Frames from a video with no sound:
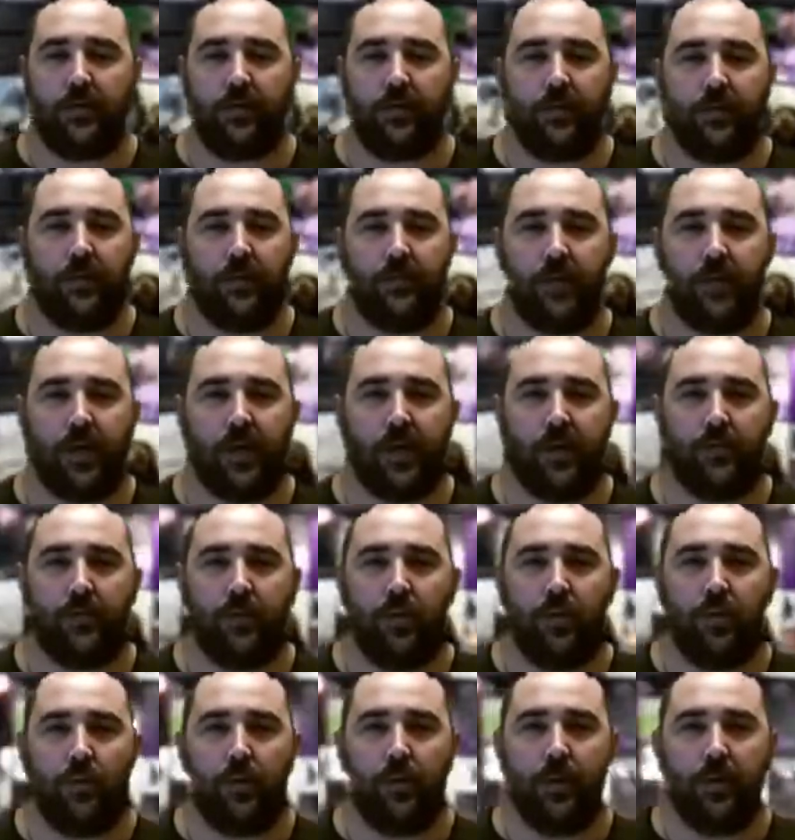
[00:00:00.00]
If you can pick up
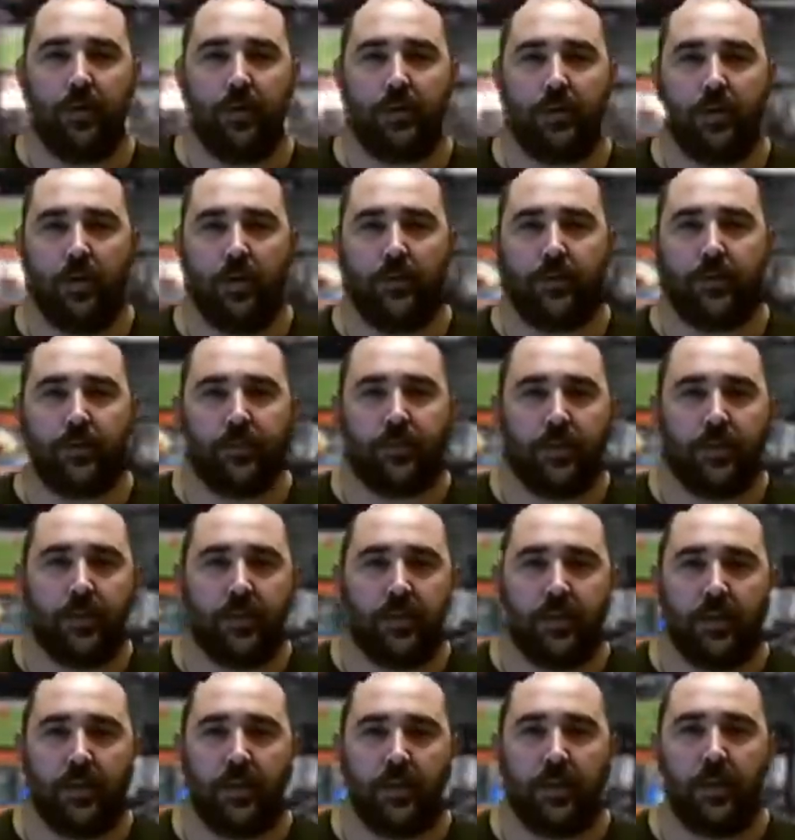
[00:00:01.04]
your Windows Surface
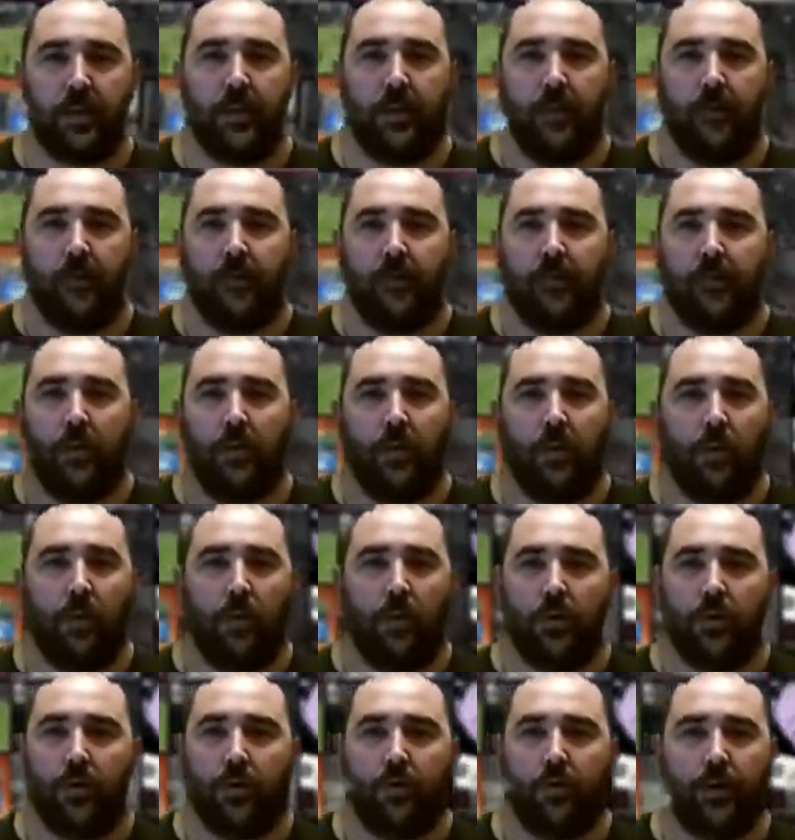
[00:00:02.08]
PC
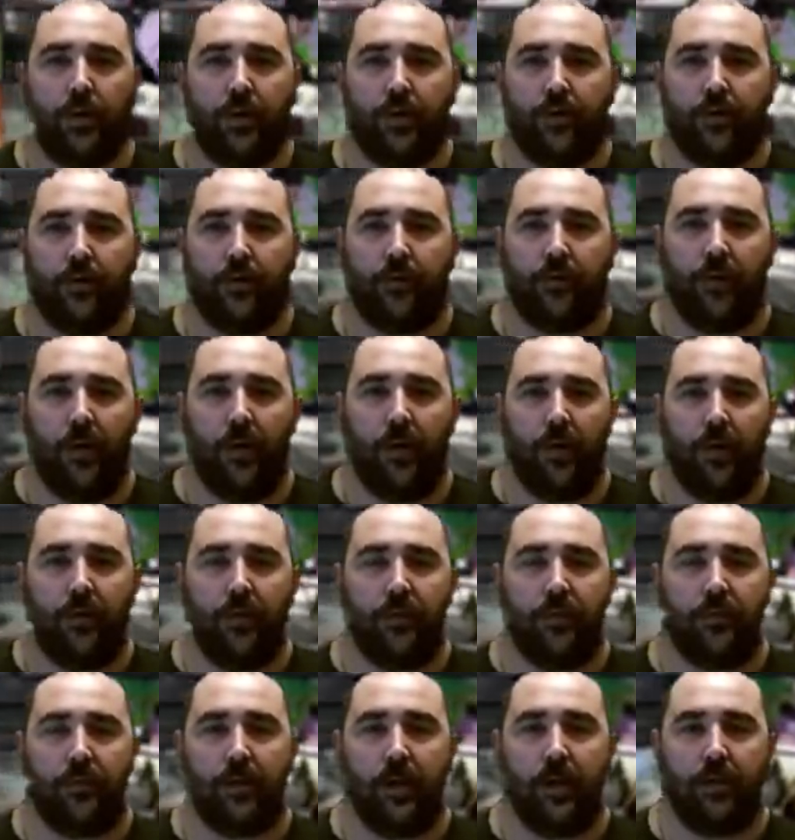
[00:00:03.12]
or your Windows phone
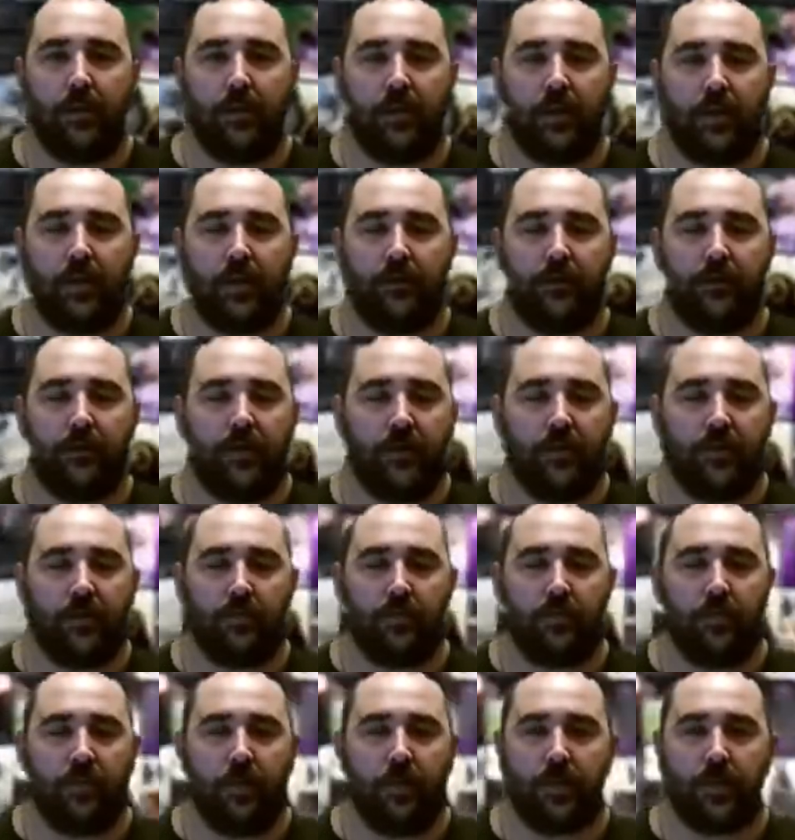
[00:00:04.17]
and be able to interface
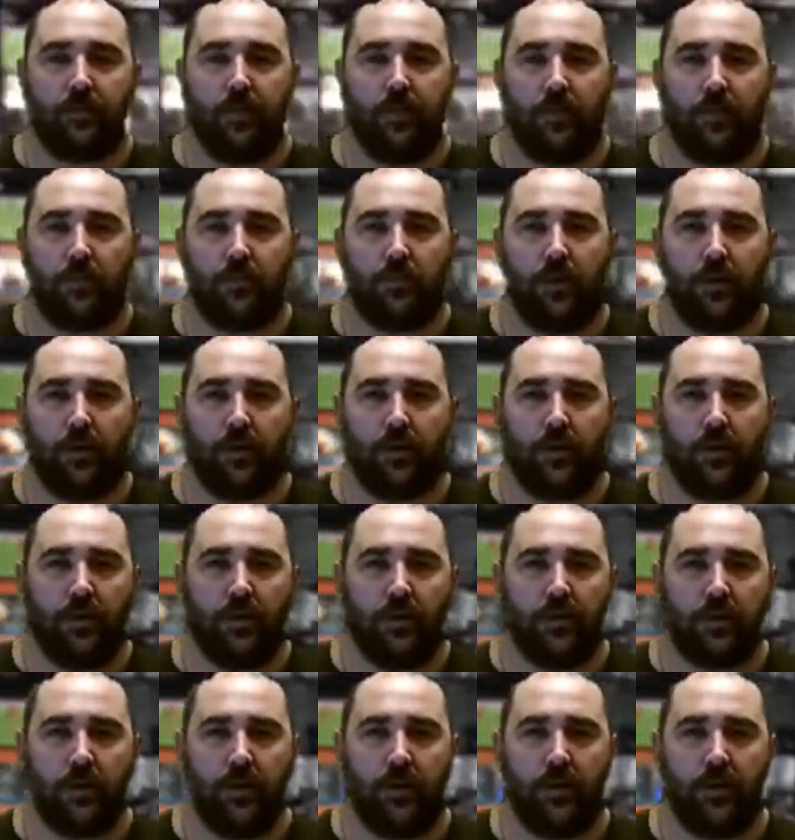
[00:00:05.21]
with your Xbox One
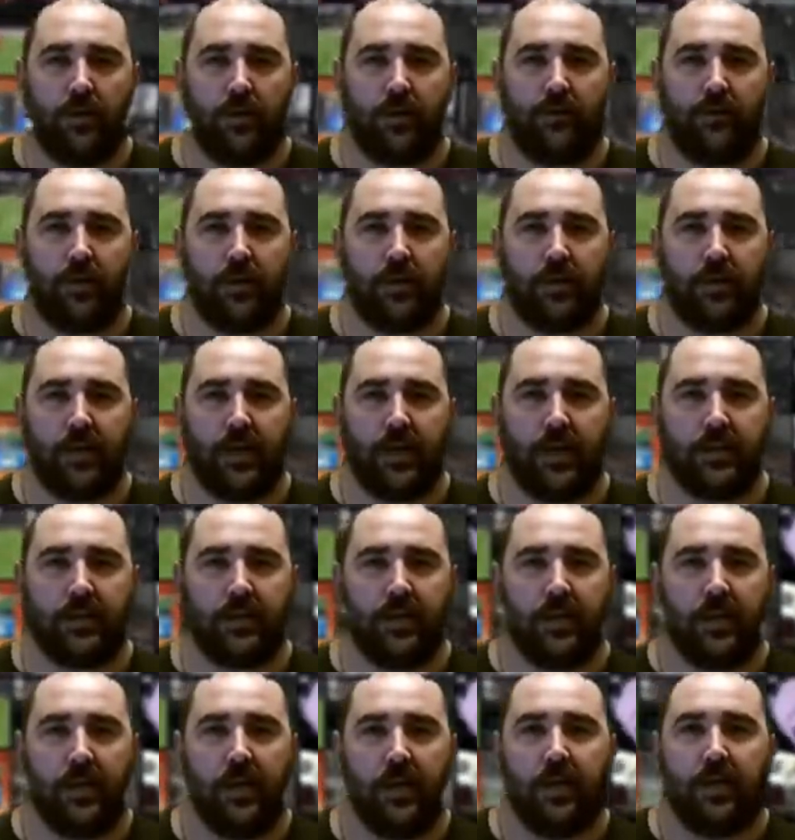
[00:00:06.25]
console, that's
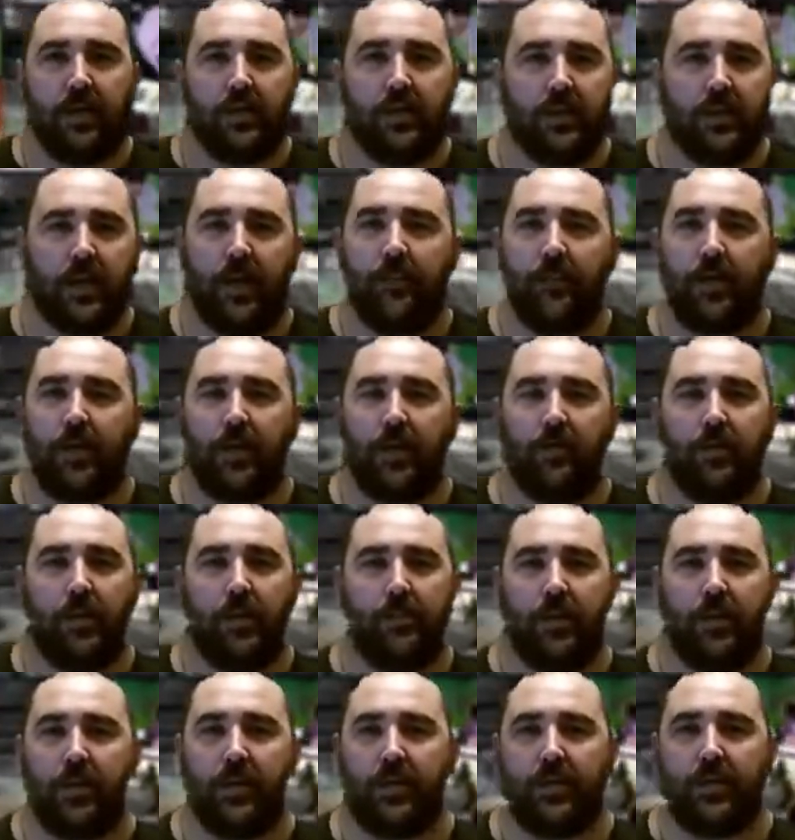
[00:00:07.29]
fantastic. Same thing with
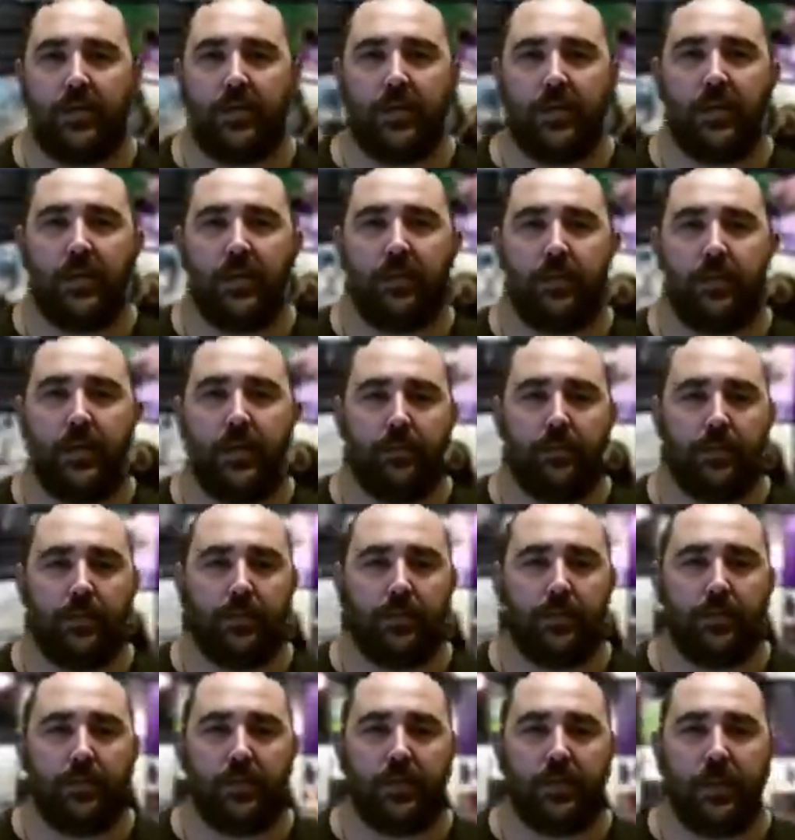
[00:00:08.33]
your PC, you'll be able to
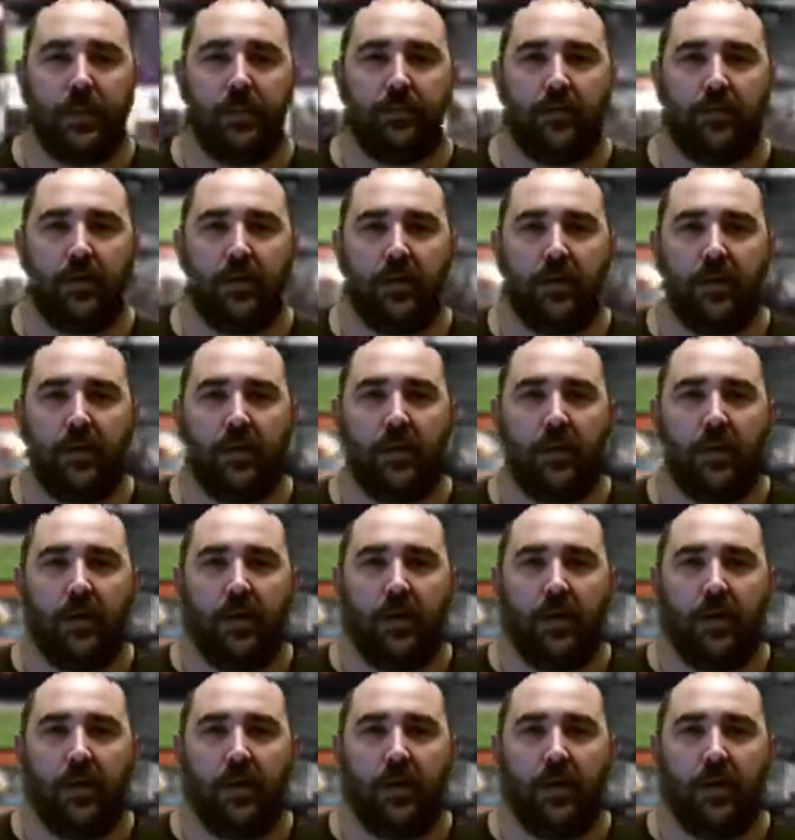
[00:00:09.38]
do the same thing.